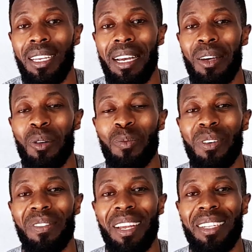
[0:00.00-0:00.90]
I hope you
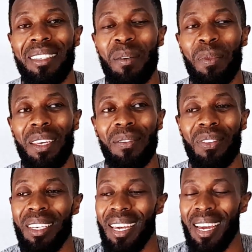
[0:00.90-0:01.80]
have learned something.
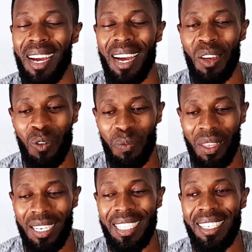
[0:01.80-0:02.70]
I hope
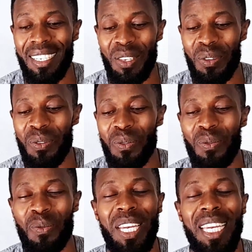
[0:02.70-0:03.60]
that you
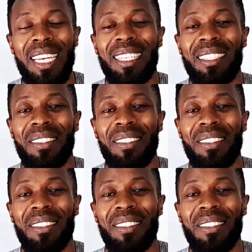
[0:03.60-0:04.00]
will